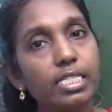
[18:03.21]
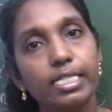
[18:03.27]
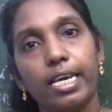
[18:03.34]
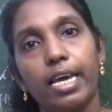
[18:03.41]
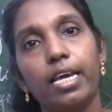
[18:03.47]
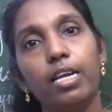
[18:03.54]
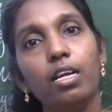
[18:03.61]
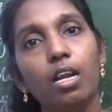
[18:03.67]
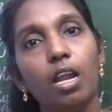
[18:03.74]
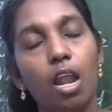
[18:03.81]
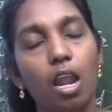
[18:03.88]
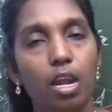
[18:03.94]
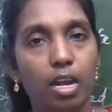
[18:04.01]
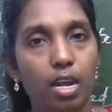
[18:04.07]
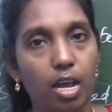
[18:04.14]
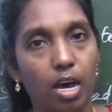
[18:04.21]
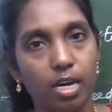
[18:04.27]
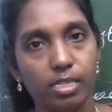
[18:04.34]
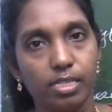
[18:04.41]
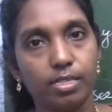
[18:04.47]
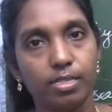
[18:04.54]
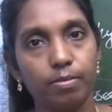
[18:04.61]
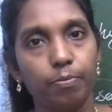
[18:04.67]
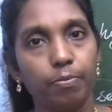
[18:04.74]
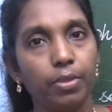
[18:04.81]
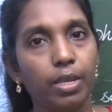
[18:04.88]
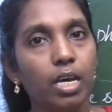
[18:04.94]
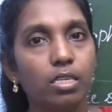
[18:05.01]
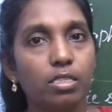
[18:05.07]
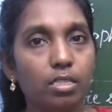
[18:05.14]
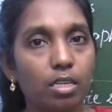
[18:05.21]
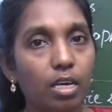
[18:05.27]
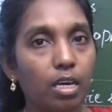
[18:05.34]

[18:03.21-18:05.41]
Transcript: scale loss. So,